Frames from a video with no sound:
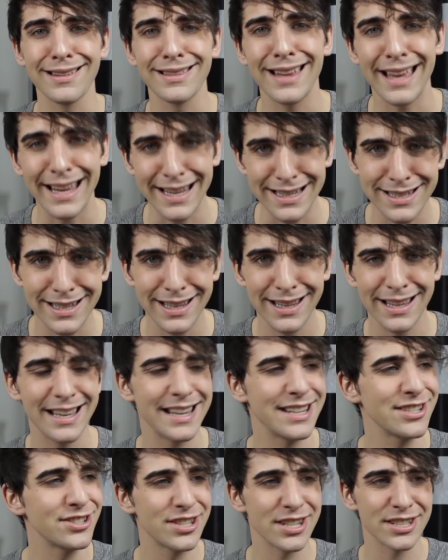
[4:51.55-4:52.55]
late.
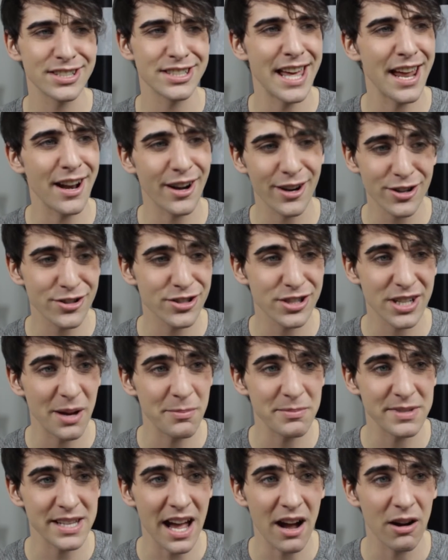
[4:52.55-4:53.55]
It's just that urge
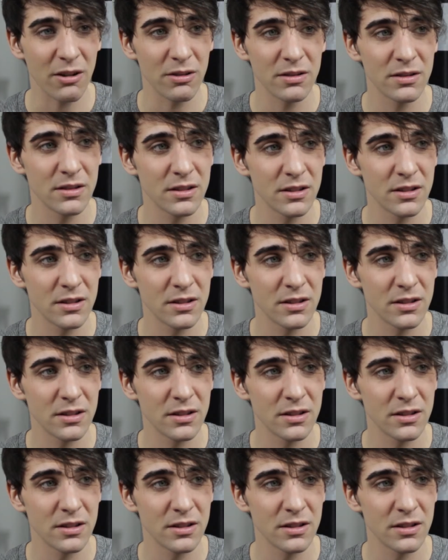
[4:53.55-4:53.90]
comes out.